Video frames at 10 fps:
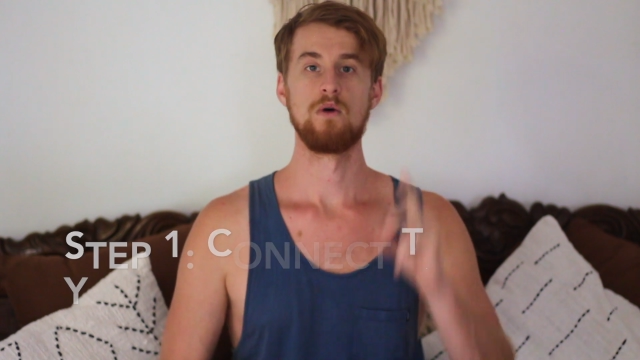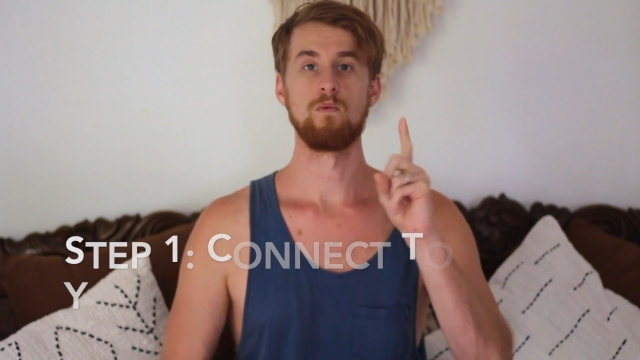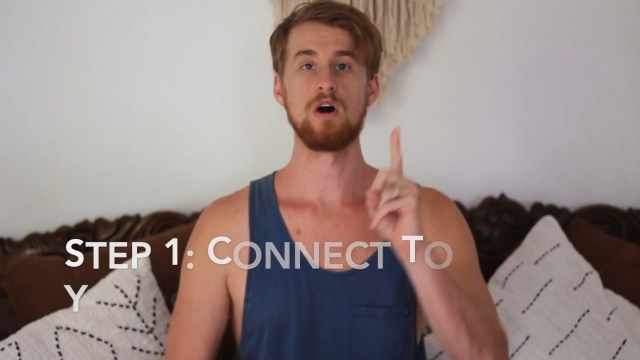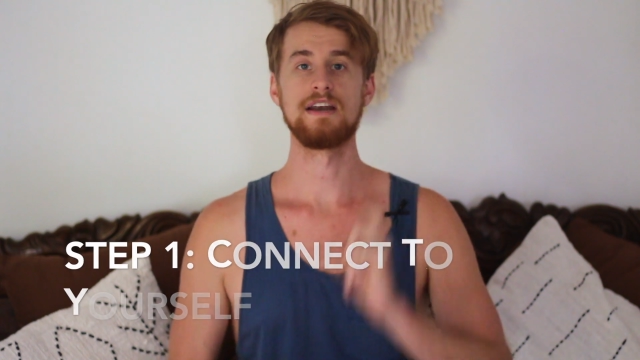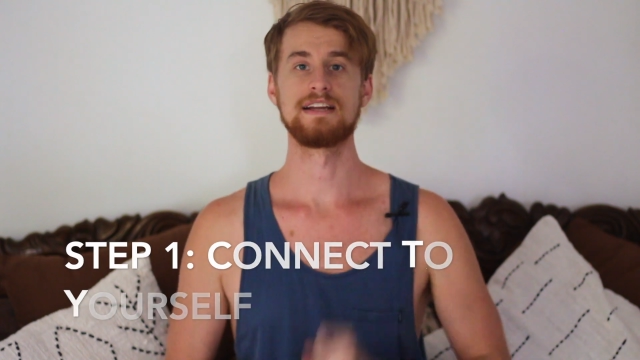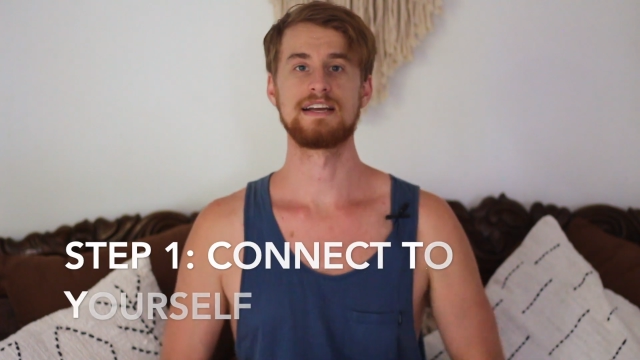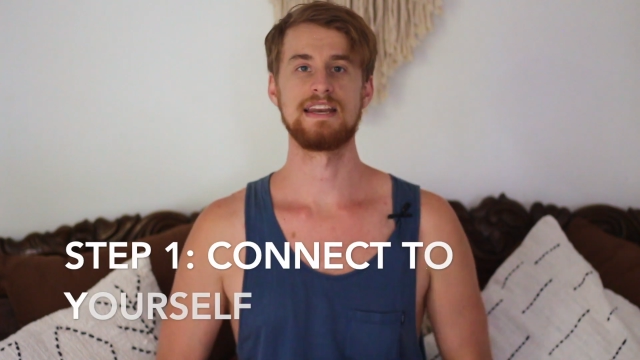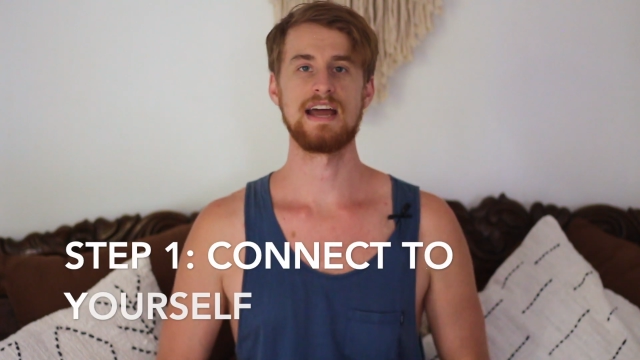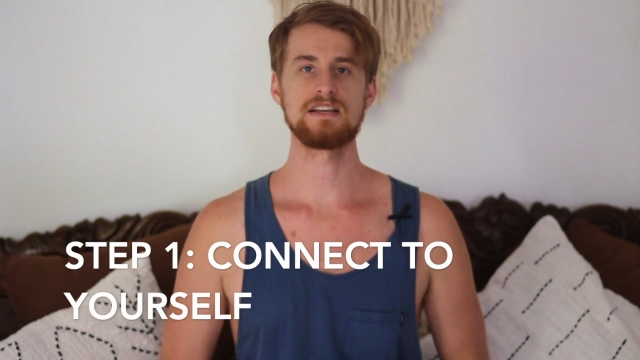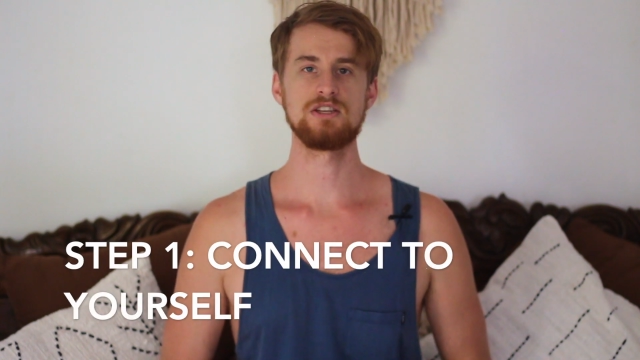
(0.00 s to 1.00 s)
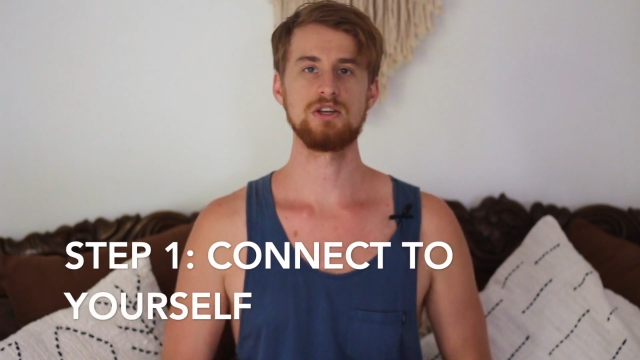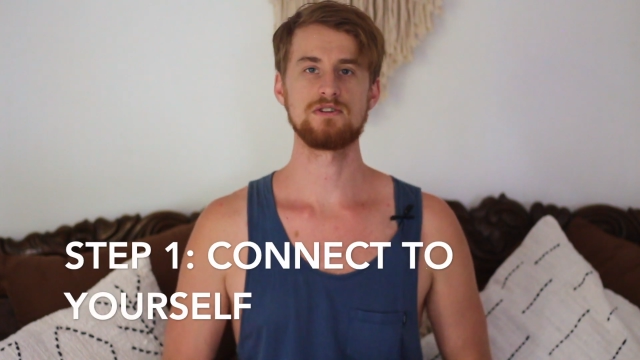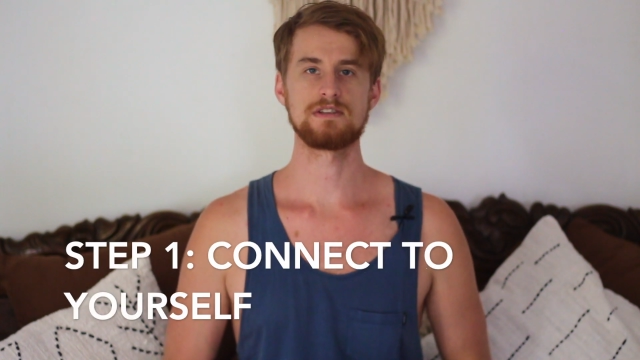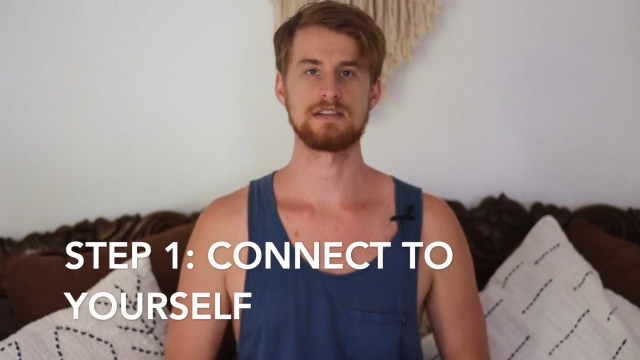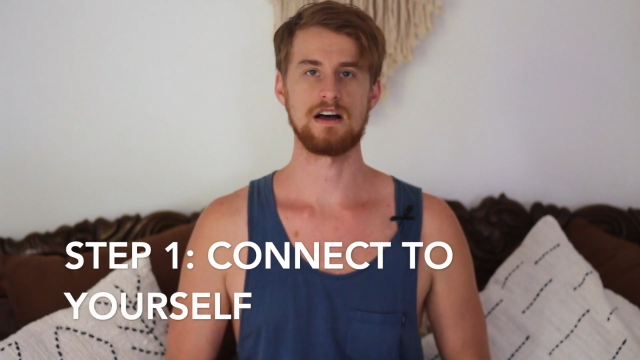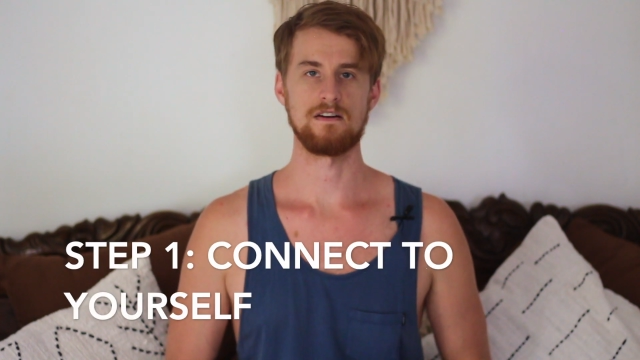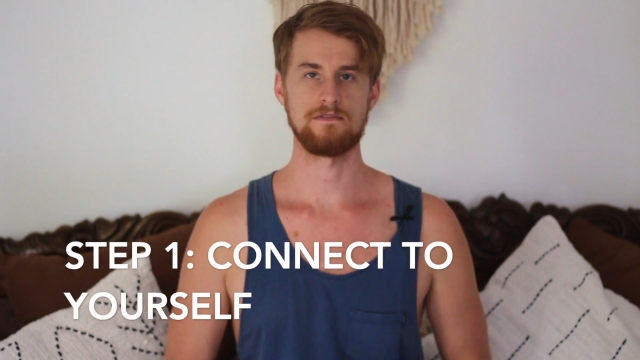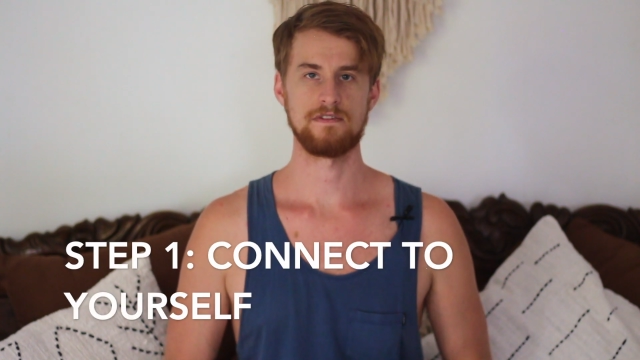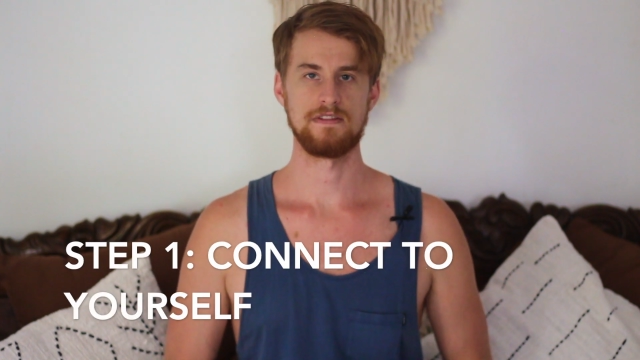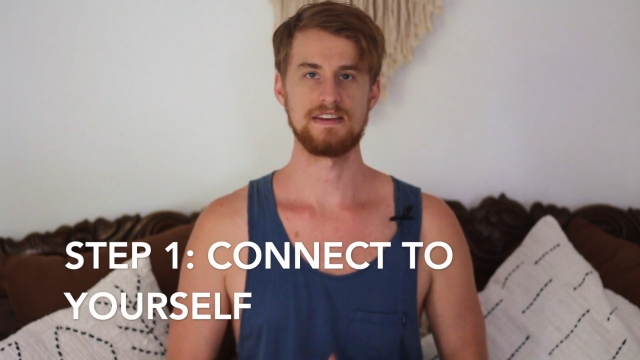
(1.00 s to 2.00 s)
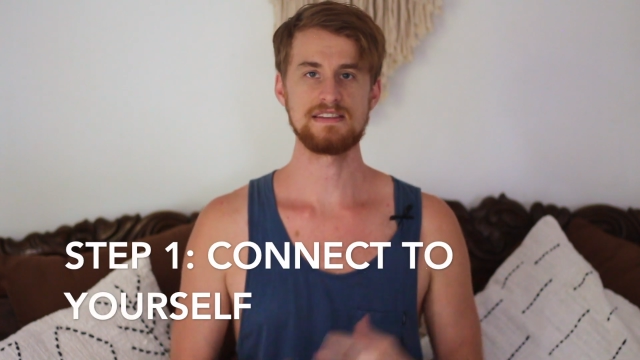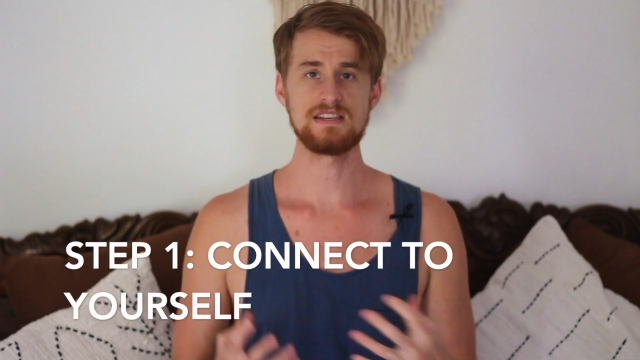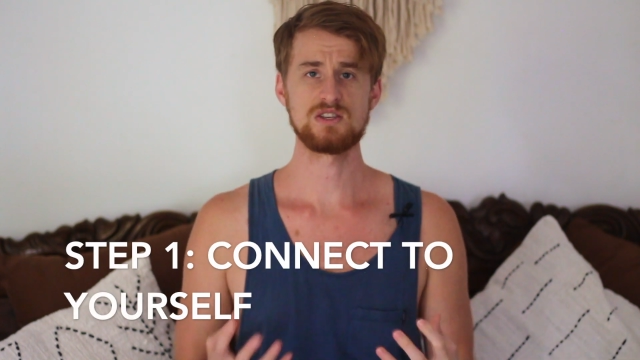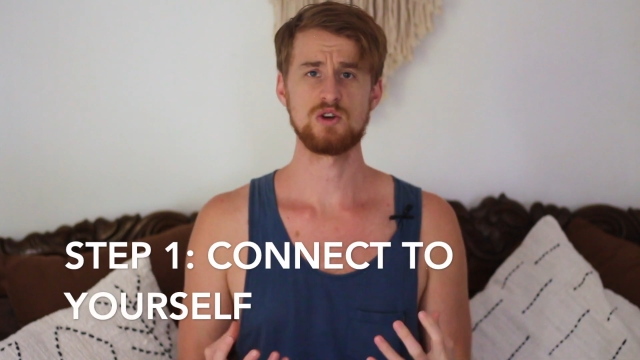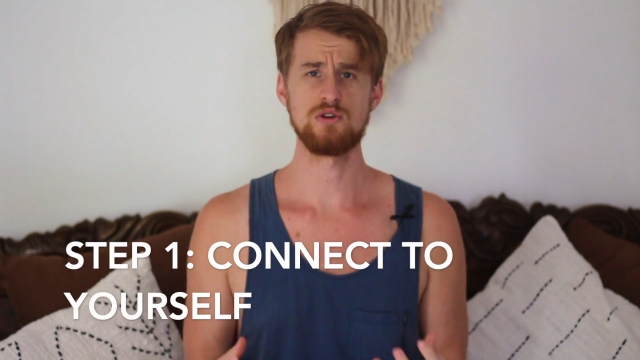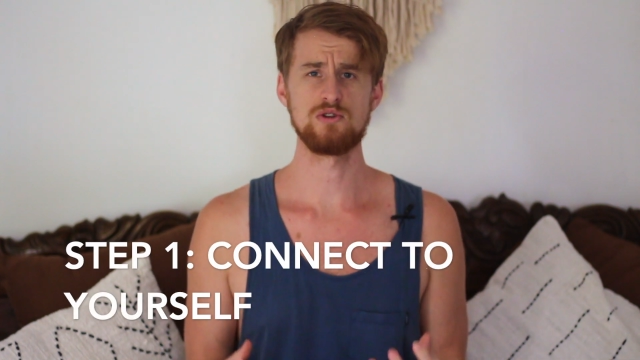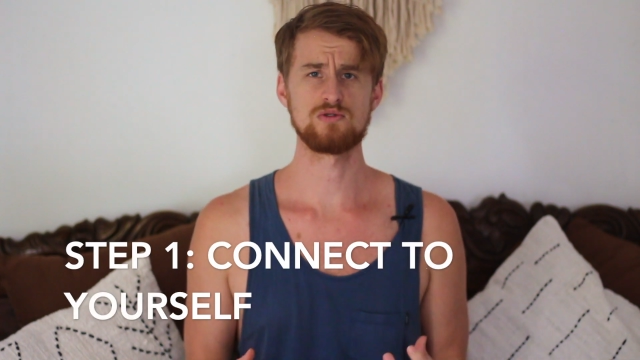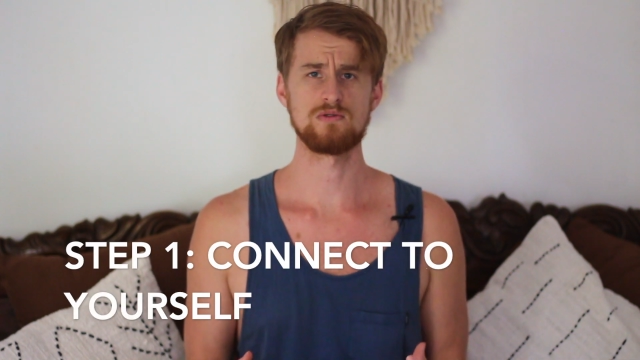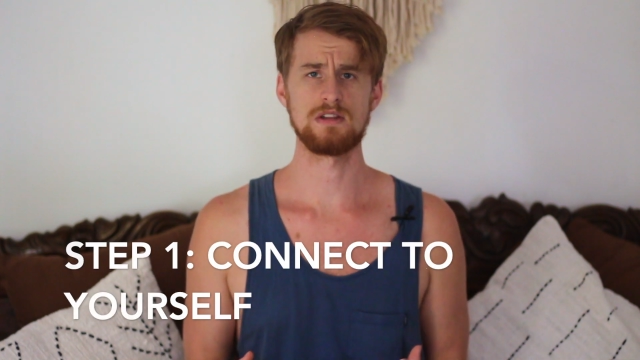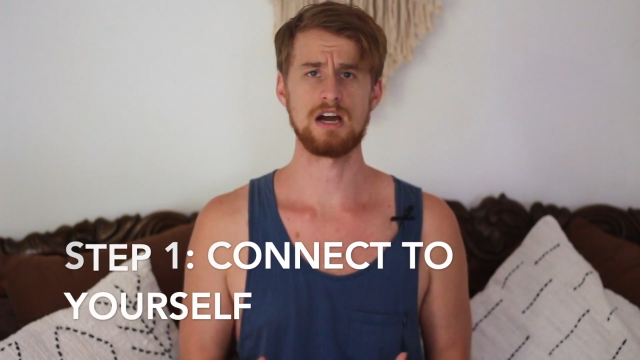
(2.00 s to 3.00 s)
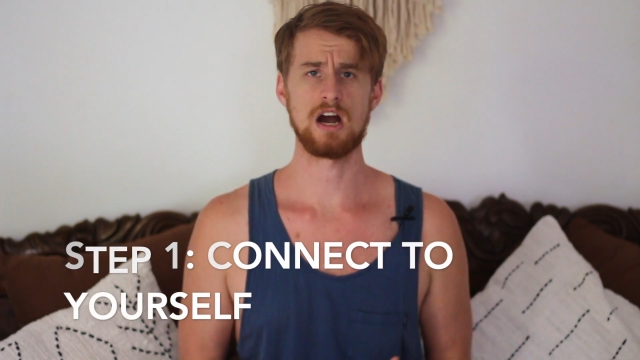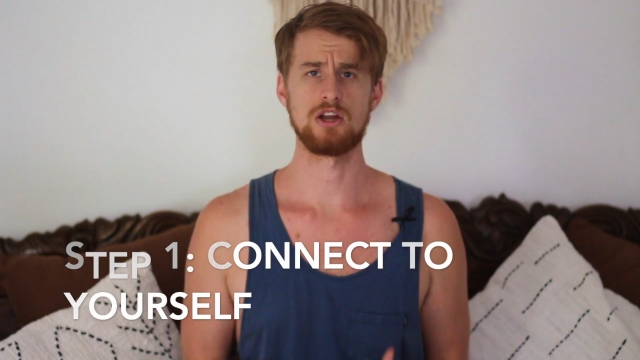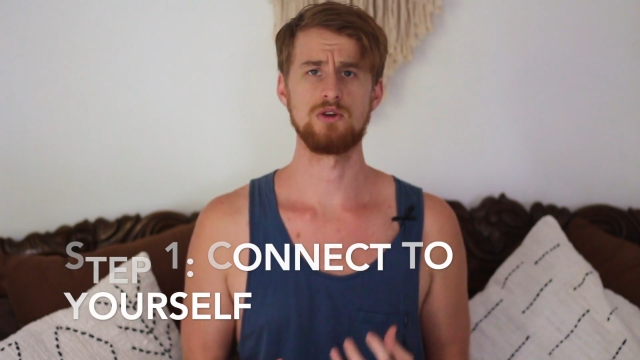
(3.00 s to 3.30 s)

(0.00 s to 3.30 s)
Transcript: 1, connect to yourself. This is who you truly are.